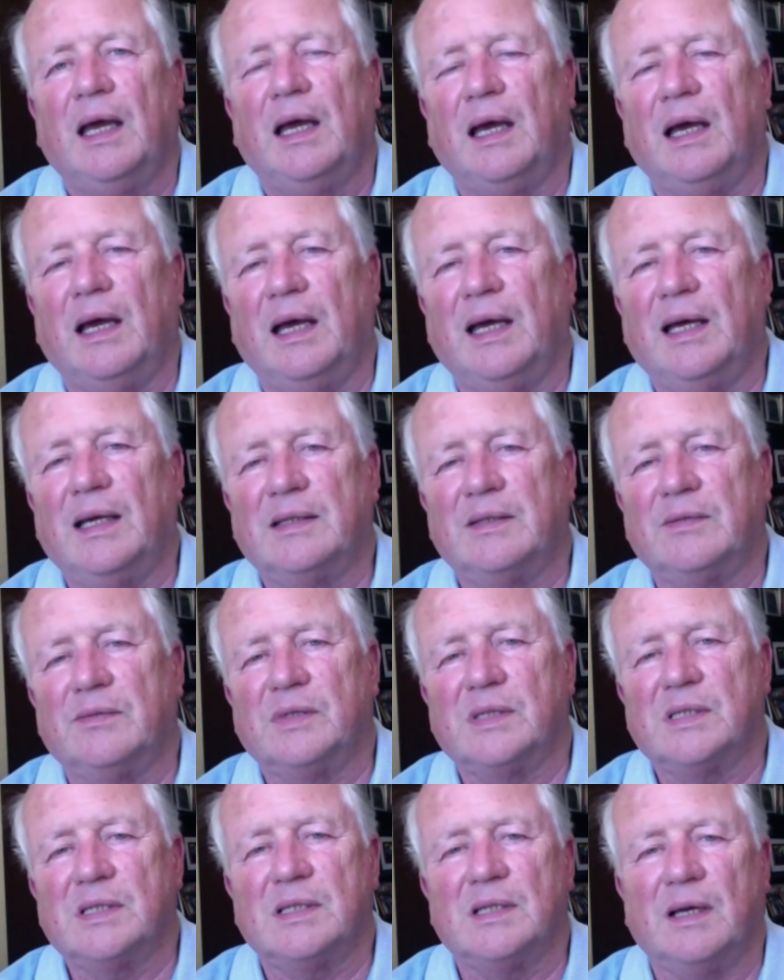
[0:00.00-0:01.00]
had
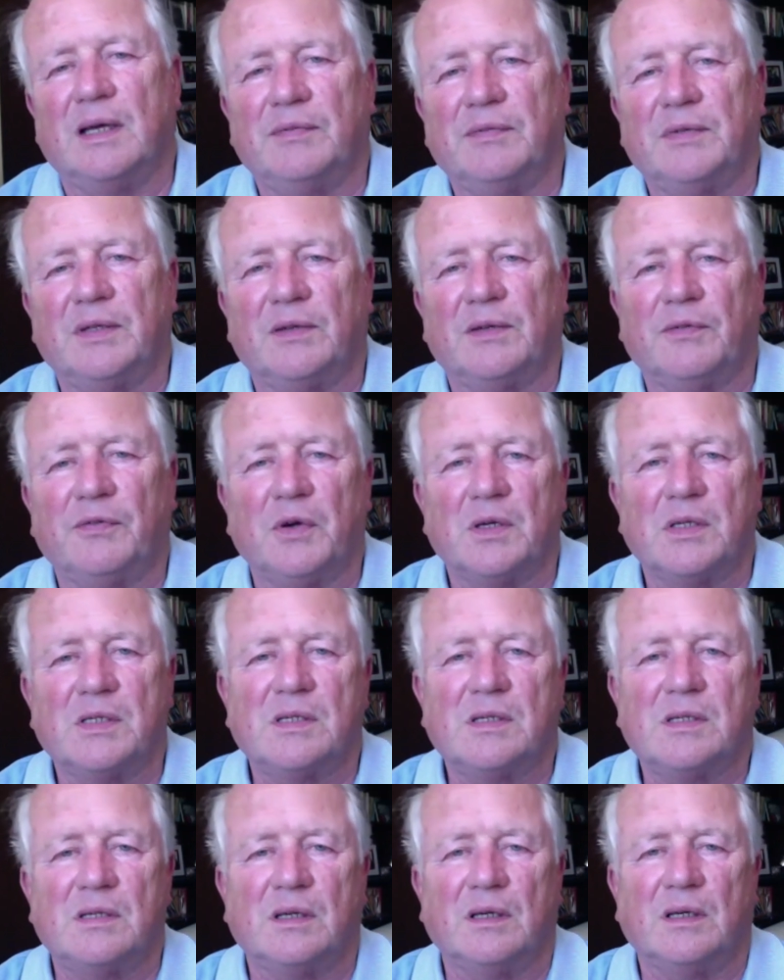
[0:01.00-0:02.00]
arisen after the
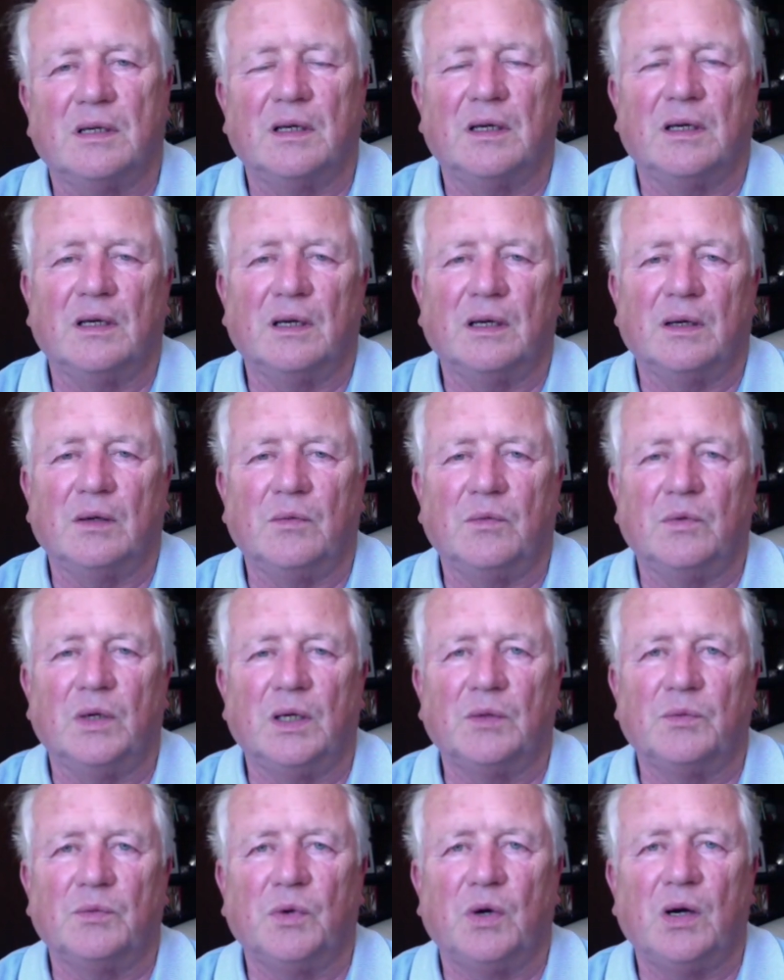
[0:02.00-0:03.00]
First
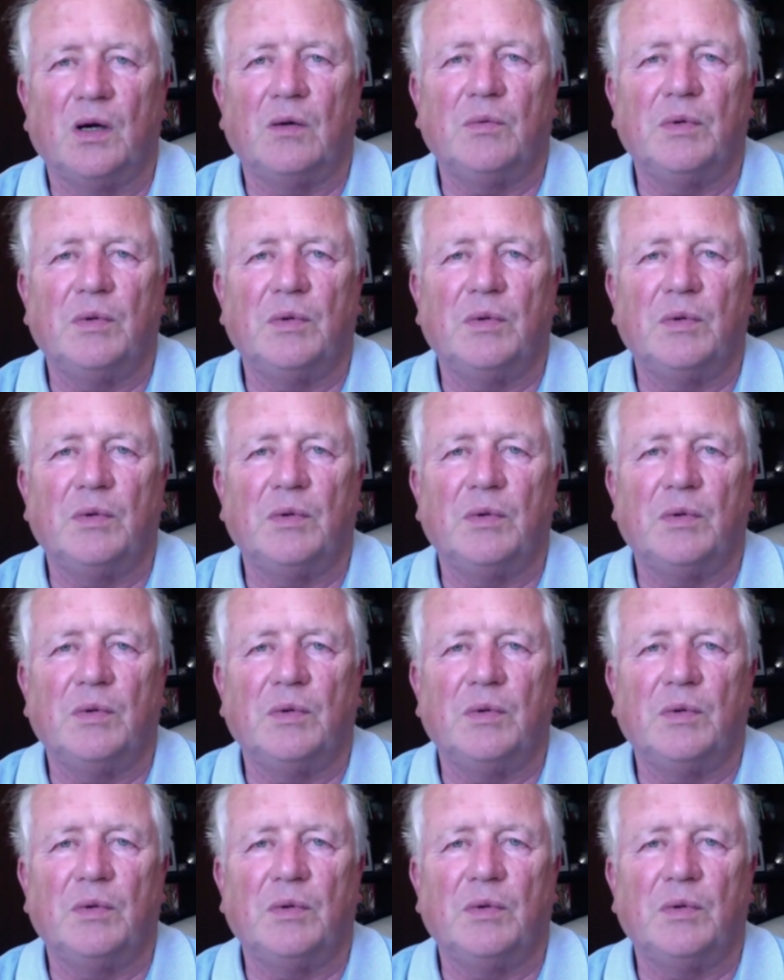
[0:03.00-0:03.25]
World War,